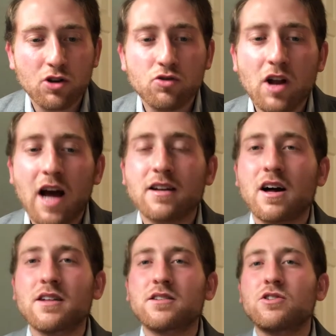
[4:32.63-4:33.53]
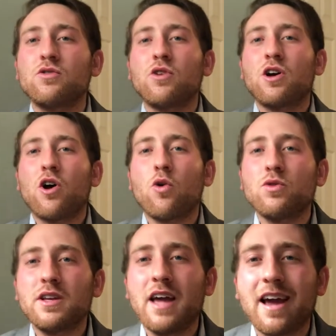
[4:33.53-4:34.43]
do not constitute
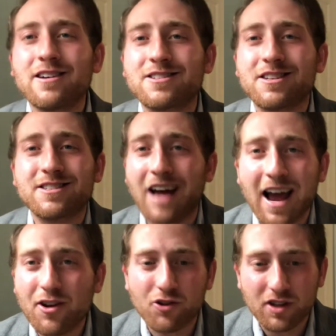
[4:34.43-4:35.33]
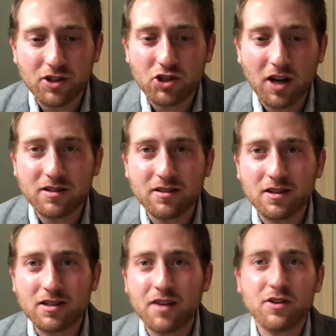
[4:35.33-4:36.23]
only a societal
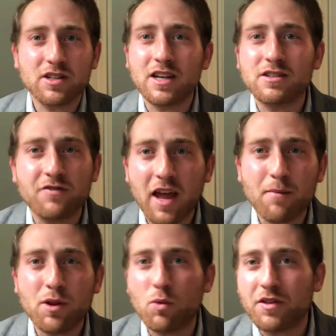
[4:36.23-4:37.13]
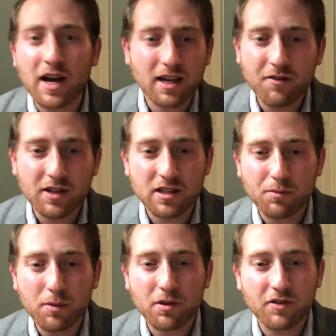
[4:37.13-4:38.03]
injustice, giving to his family while not giving to the
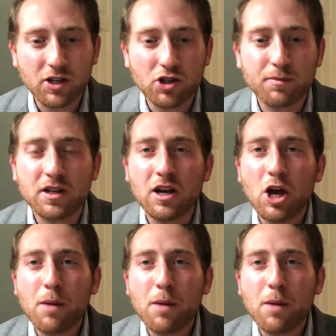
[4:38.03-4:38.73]
people of Egypt,